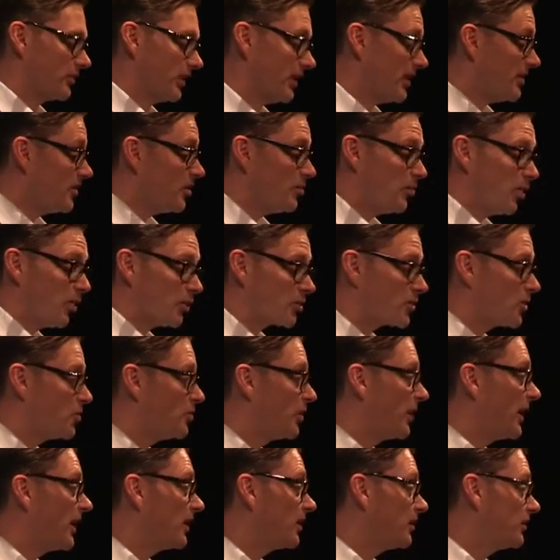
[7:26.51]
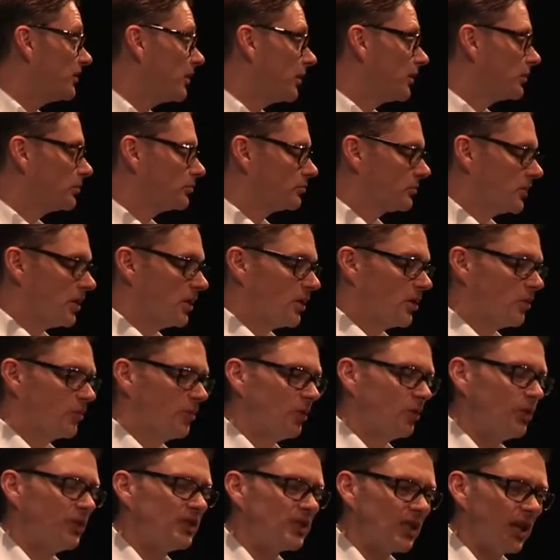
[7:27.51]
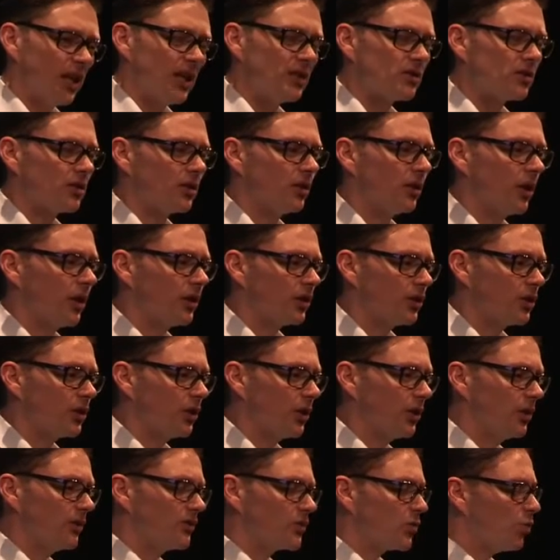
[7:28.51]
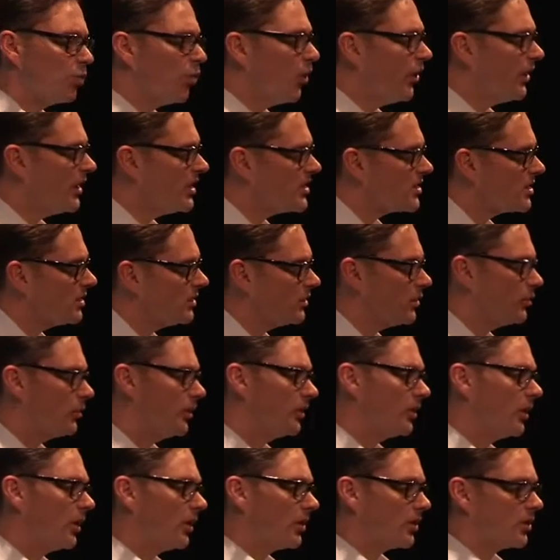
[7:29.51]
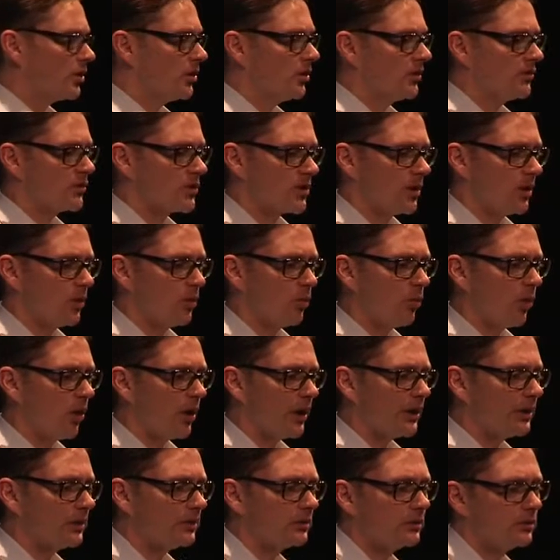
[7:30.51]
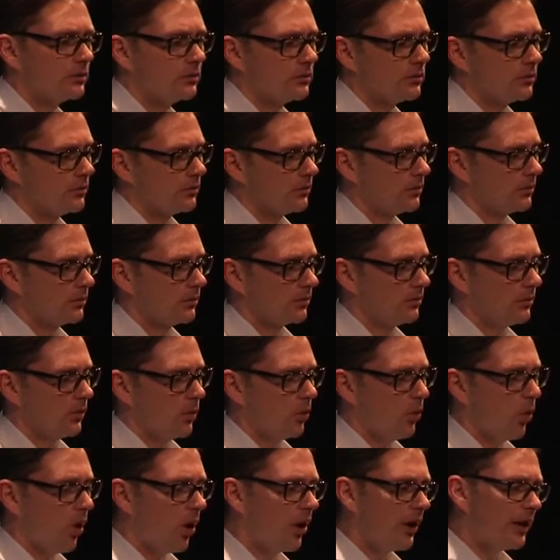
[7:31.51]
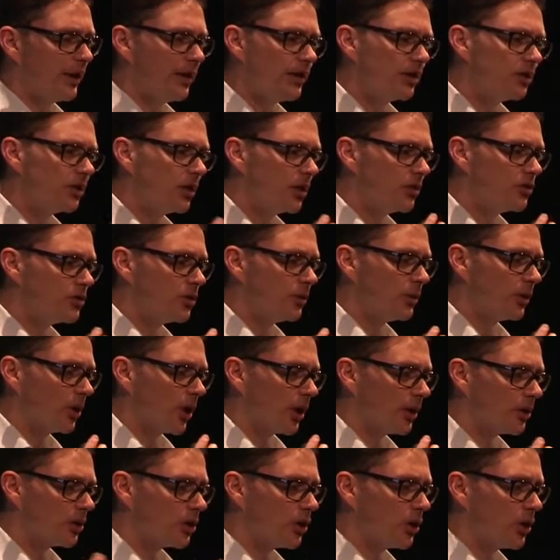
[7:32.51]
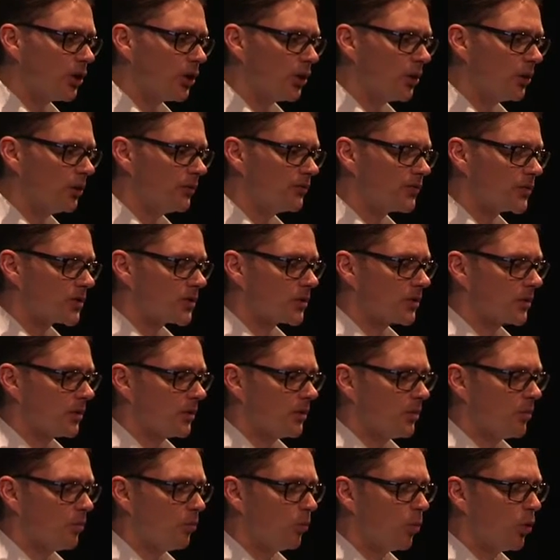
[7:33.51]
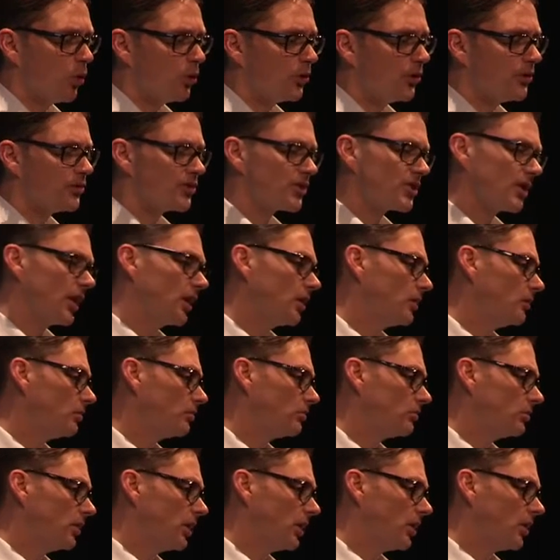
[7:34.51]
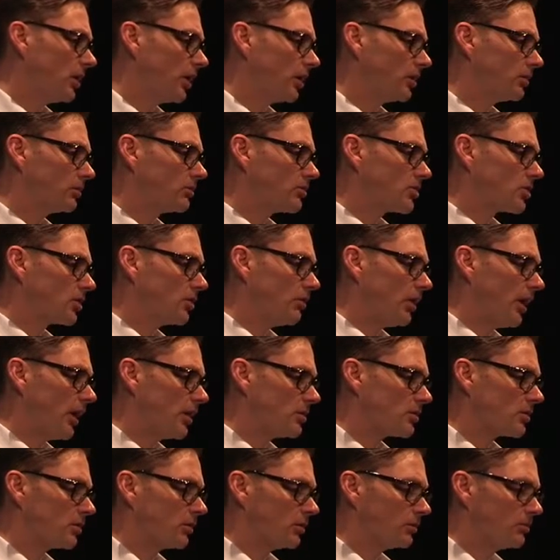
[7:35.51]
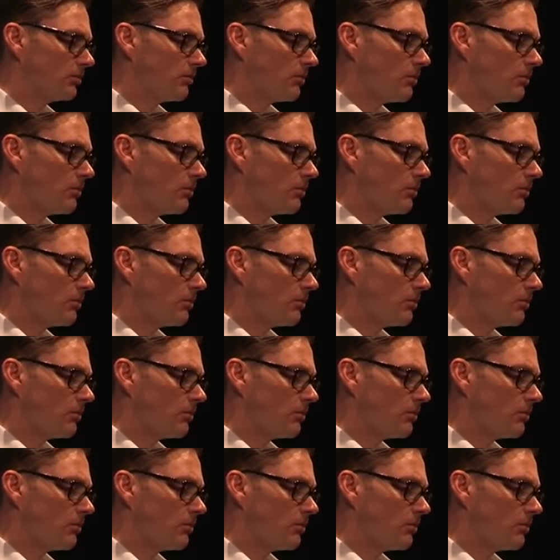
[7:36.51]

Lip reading: In the box could be anything. But we tend to like curves. Why is it that we like curves, though? Why? Why do we like curves more than, say, we like squares?